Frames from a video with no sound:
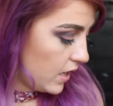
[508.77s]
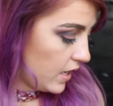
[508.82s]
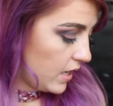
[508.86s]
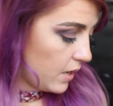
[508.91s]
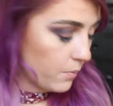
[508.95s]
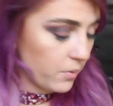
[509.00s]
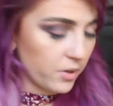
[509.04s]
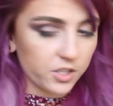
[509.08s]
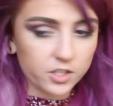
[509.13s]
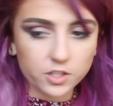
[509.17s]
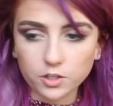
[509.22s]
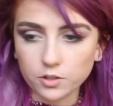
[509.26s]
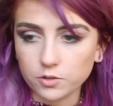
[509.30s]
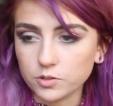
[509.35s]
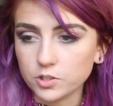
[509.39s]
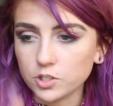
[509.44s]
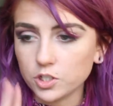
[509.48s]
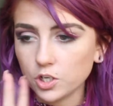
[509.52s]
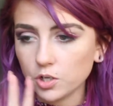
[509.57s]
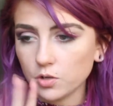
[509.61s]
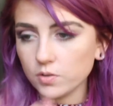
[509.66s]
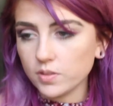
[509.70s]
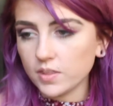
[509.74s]
I'm going to do
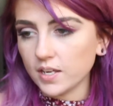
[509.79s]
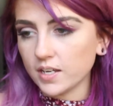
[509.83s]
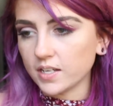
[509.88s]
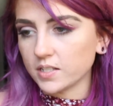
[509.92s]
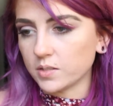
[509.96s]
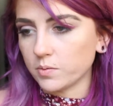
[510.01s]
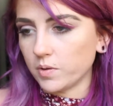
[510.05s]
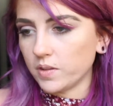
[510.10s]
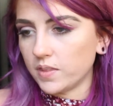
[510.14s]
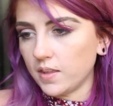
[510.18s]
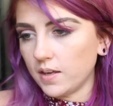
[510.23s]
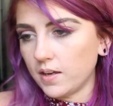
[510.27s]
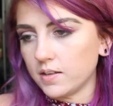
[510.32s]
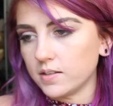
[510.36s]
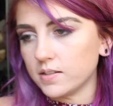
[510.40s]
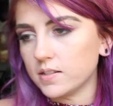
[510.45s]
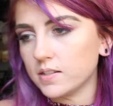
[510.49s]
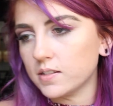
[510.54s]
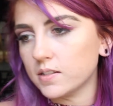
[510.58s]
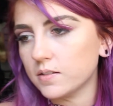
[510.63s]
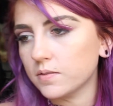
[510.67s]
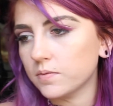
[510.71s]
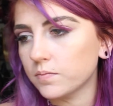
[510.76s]
two things with
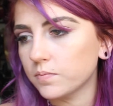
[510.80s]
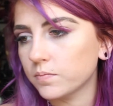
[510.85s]
this.